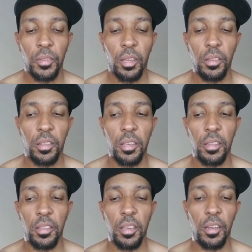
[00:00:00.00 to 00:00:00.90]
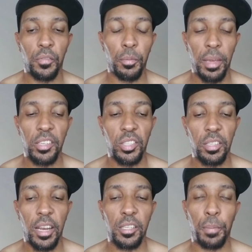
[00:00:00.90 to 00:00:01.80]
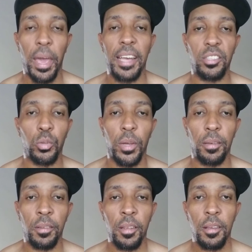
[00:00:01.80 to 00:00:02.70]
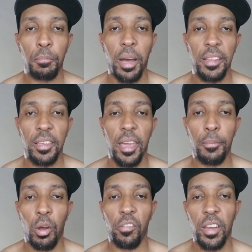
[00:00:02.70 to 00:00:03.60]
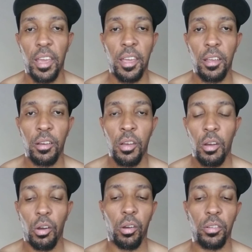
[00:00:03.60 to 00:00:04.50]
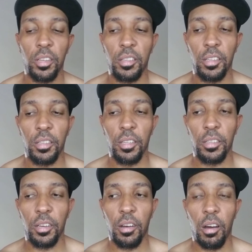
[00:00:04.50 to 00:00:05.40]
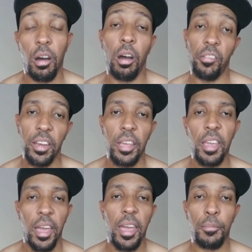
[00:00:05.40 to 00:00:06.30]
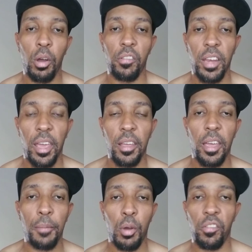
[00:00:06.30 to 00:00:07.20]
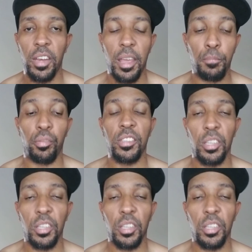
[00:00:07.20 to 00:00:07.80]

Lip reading: the information that is passed to it by the mRNA or the RNA. Yeah, mRNA. mRNA brings